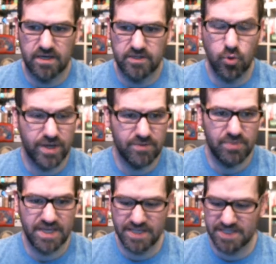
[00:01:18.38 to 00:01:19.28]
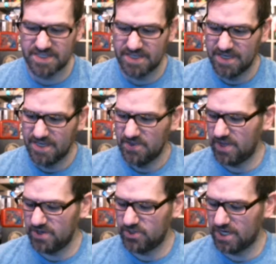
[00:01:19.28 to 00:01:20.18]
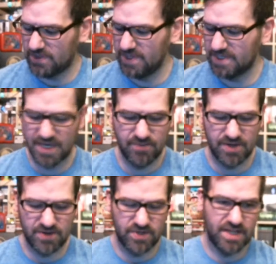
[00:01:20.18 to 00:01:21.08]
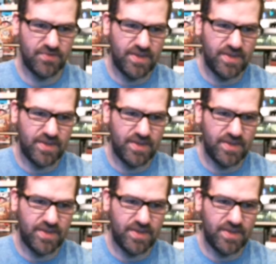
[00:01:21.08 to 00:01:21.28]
Twin Peaks, that you check this game out, and